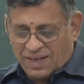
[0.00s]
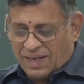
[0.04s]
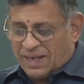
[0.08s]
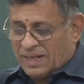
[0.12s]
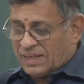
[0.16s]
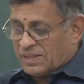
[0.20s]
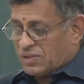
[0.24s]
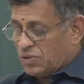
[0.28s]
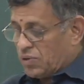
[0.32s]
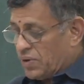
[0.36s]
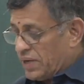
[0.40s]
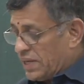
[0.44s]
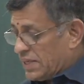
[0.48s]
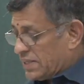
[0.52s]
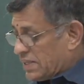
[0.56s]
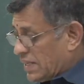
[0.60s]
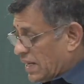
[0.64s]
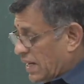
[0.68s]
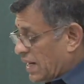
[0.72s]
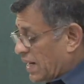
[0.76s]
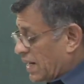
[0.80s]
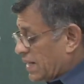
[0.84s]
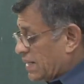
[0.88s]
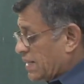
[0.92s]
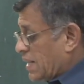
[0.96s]
So he
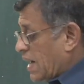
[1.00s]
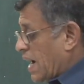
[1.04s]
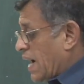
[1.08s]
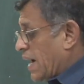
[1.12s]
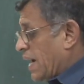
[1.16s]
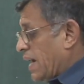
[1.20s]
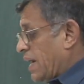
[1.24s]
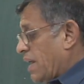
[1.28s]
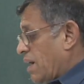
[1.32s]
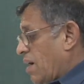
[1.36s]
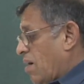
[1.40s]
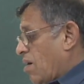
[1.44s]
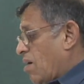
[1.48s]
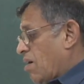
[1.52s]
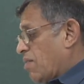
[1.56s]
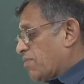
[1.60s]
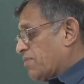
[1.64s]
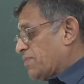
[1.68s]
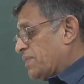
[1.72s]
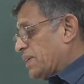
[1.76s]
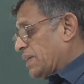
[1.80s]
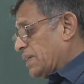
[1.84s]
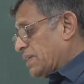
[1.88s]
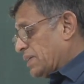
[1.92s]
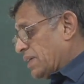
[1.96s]
said the idea
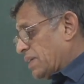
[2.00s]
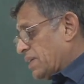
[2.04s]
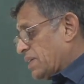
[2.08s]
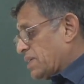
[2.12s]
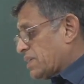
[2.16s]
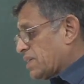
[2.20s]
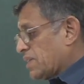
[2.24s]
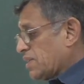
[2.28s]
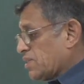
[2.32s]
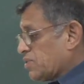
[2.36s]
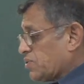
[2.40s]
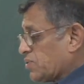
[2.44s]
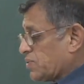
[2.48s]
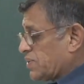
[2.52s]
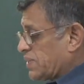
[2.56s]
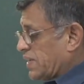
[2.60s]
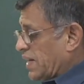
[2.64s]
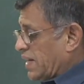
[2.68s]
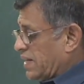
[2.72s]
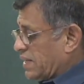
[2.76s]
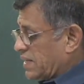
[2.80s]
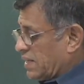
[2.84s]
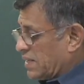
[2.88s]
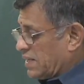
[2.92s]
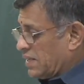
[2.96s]
of the traditional
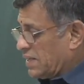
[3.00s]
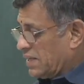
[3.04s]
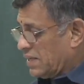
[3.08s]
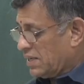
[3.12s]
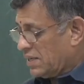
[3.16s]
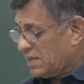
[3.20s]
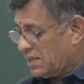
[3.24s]
society